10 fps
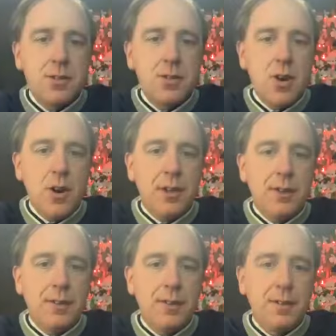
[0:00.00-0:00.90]
gone.
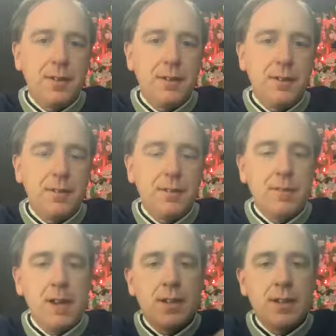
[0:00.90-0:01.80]

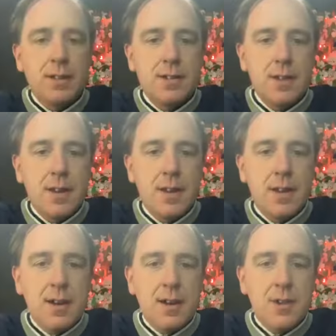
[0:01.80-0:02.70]
At least
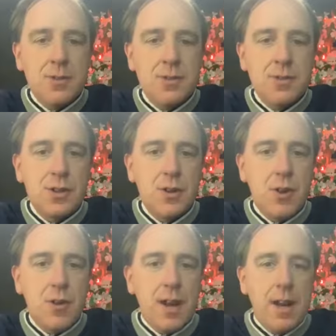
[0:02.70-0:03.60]
uh, I don't see
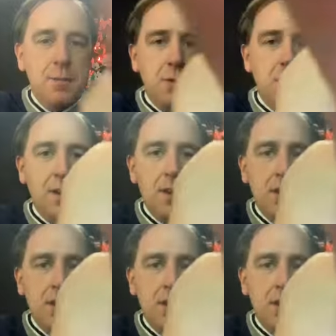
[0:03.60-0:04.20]
her anymore.